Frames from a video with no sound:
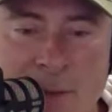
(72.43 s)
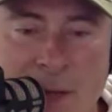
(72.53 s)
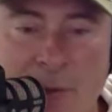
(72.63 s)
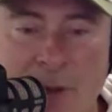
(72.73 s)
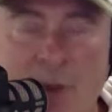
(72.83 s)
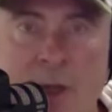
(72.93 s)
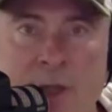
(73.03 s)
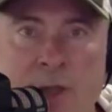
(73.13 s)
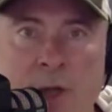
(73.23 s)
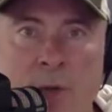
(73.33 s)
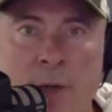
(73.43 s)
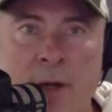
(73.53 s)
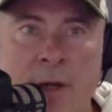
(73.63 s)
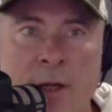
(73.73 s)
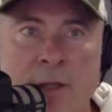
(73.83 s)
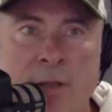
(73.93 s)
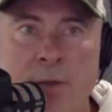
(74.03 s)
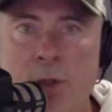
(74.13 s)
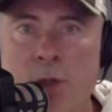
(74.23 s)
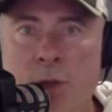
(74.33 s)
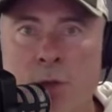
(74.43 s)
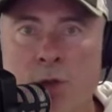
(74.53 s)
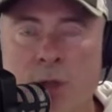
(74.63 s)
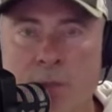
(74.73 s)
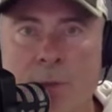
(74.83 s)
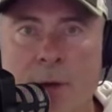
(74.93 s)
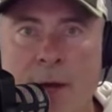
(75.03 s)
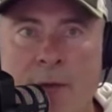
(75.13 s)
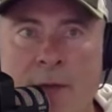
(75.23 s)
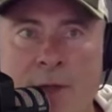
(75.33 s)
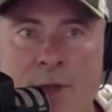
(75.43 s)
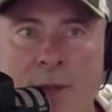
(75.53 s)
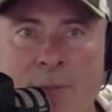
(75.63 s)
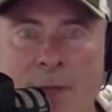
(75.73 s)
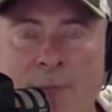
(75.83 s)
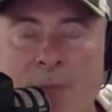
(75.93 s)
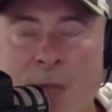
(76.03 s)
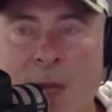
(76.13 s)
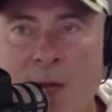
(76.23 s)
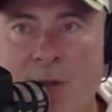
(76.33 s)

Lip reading: South Australians generally are still hugely proud of that chapter.